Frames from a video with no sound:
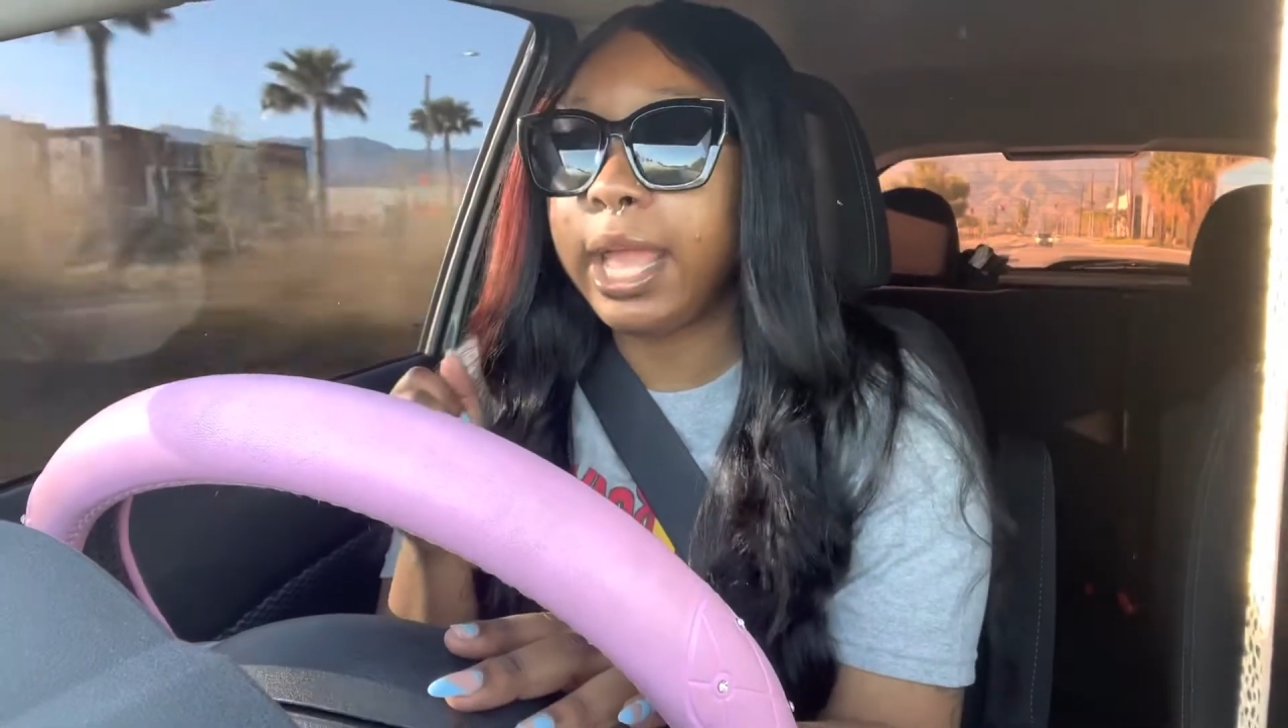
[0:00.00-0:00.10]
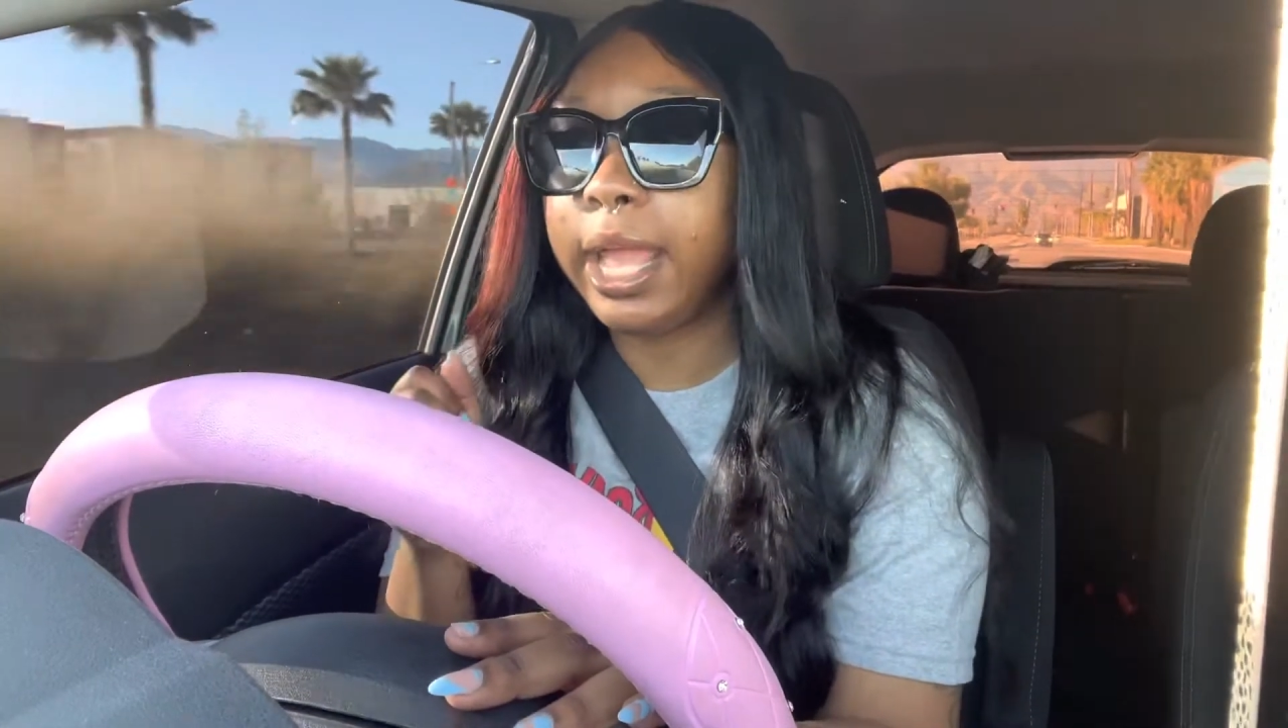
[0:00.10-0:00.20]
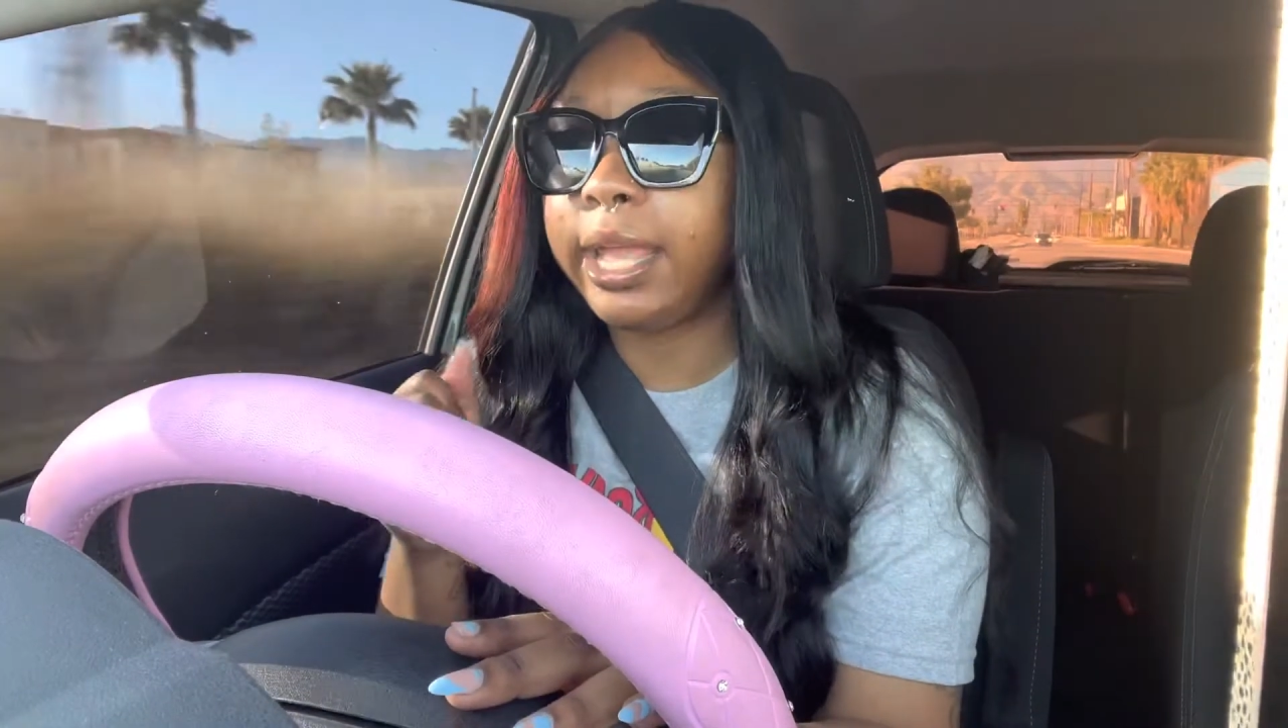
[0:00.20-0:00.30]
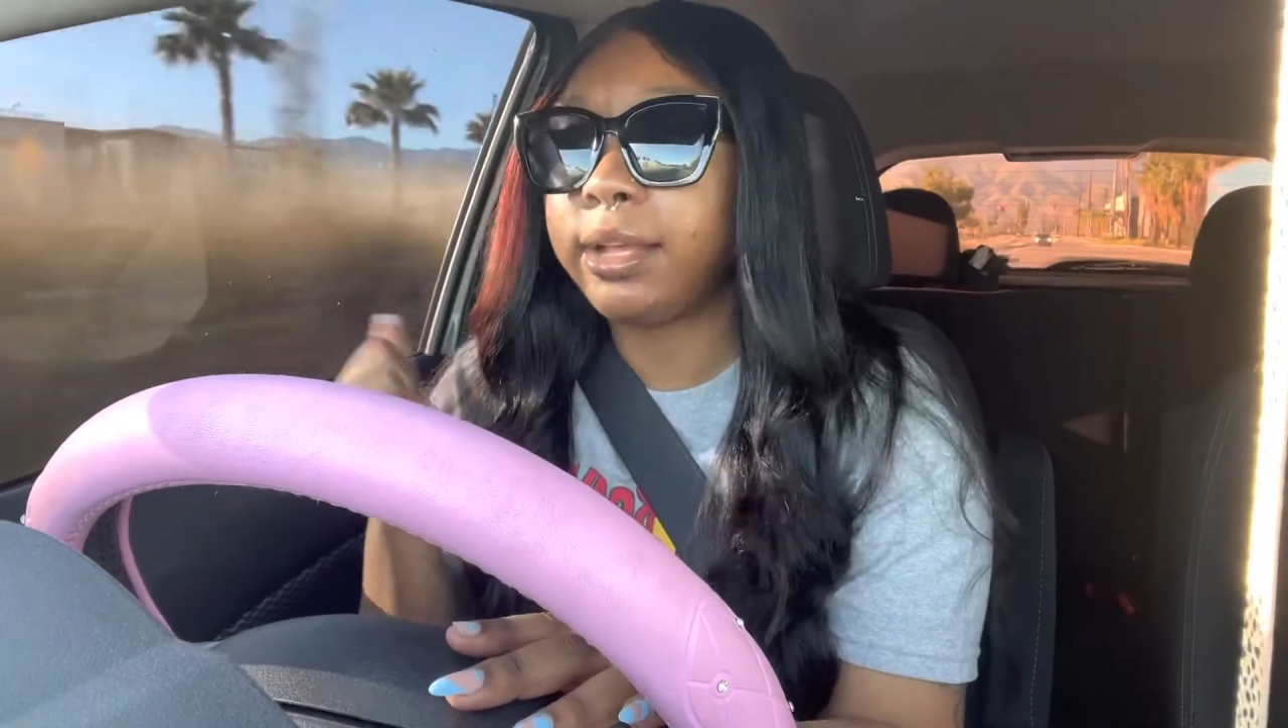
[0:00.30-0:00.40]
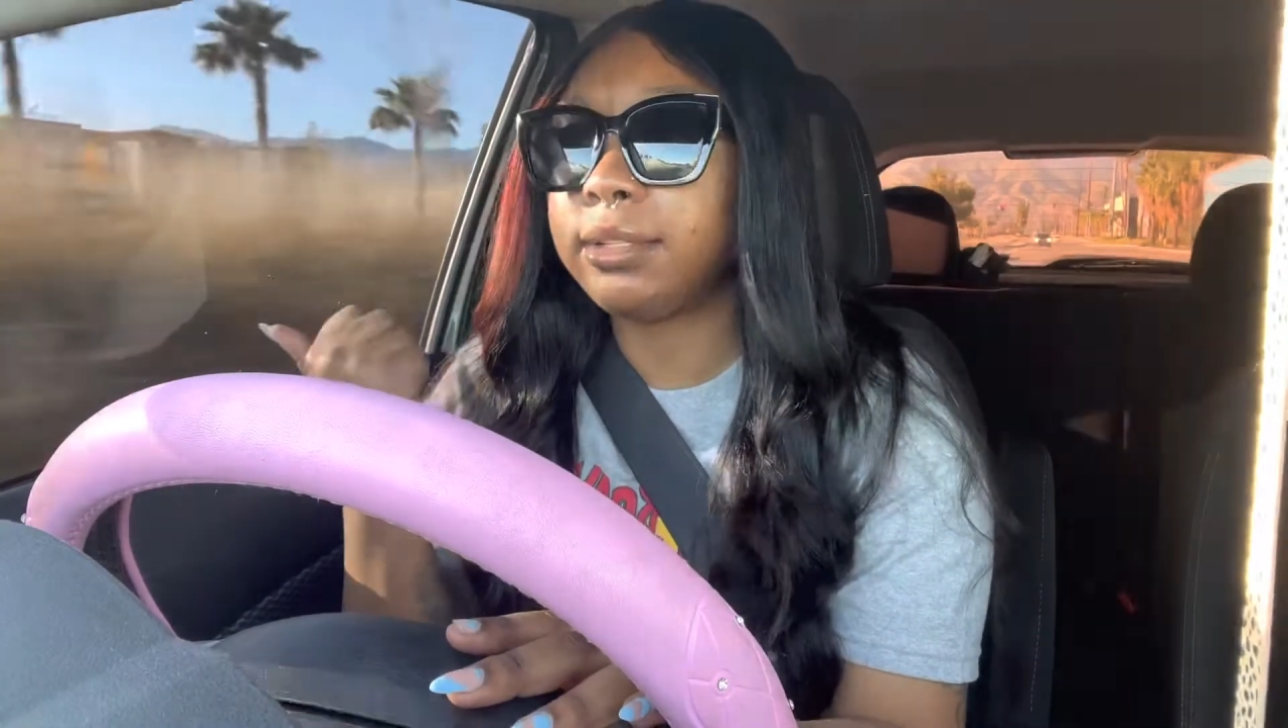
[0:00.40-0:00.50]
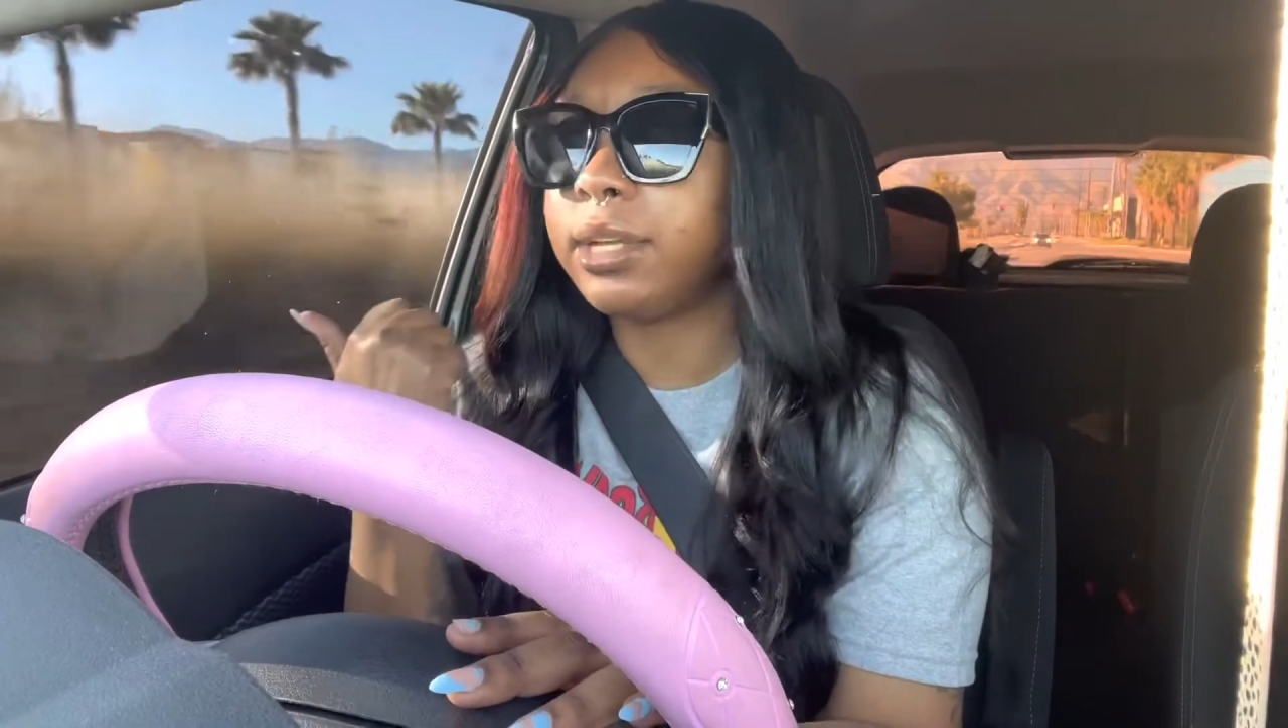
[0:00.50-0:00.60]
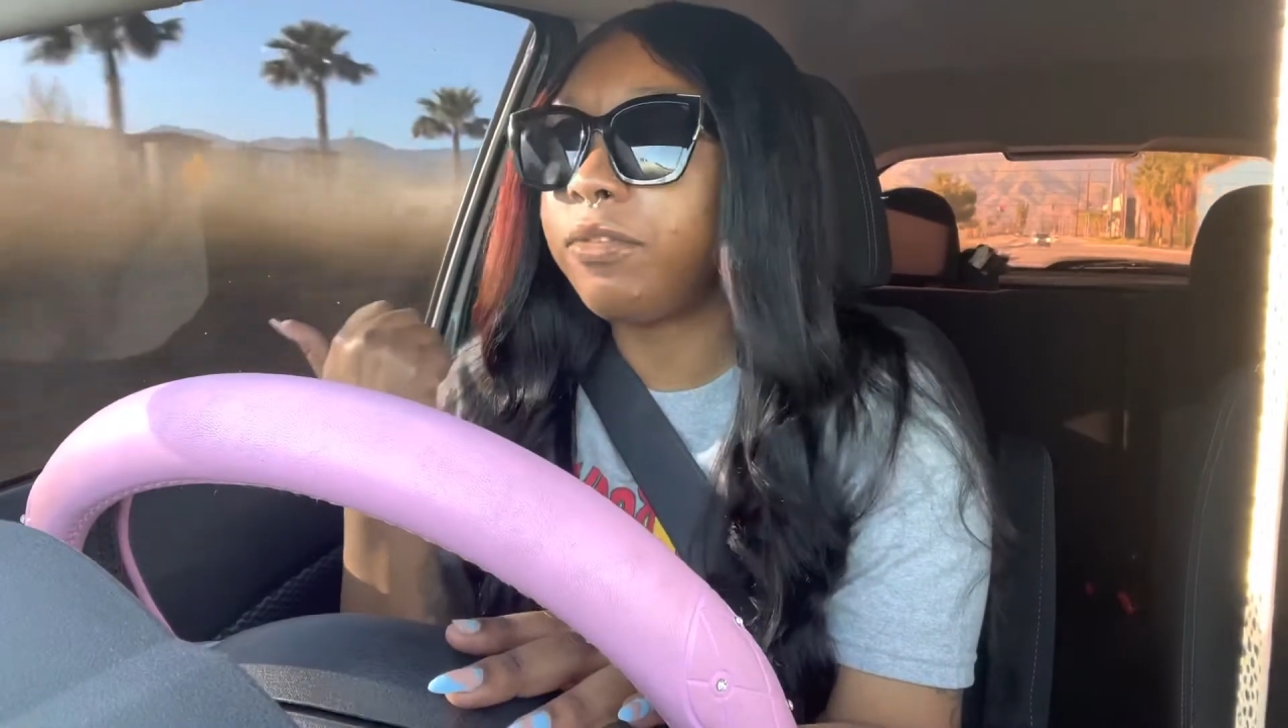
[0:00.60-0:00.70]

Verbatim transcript: 8 except